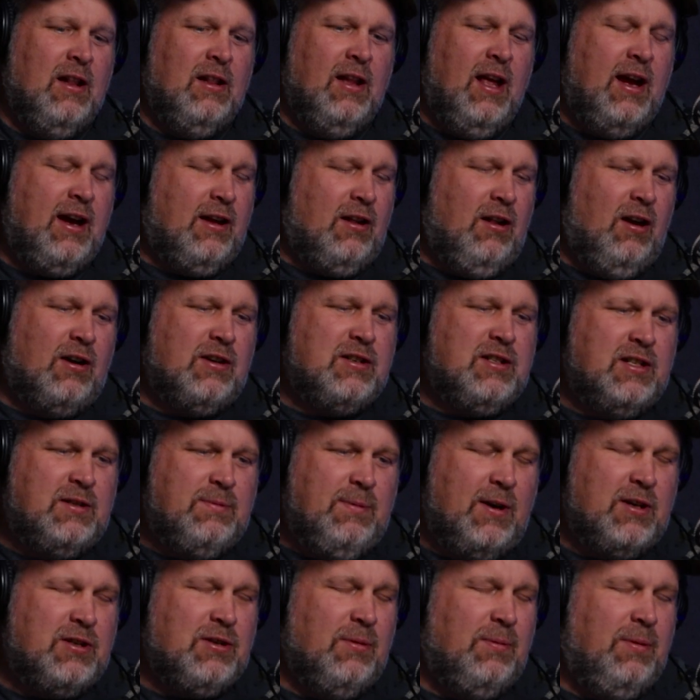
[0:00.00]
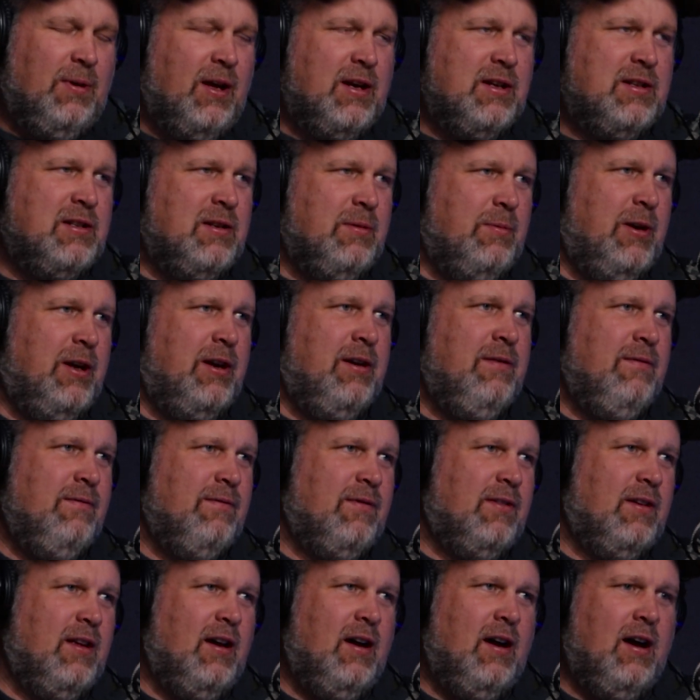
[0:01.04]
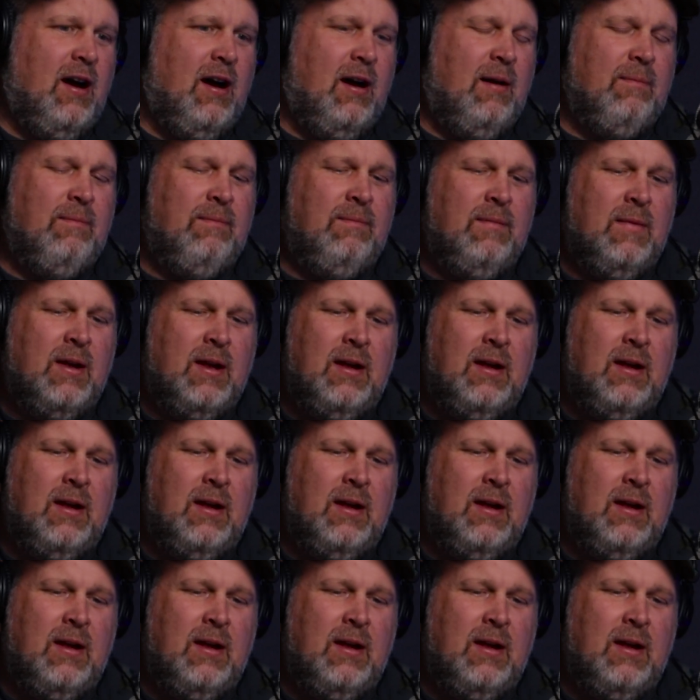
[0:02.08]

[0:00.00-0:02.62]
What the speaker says: Lake Clark's a special place to me. Mm-hmm.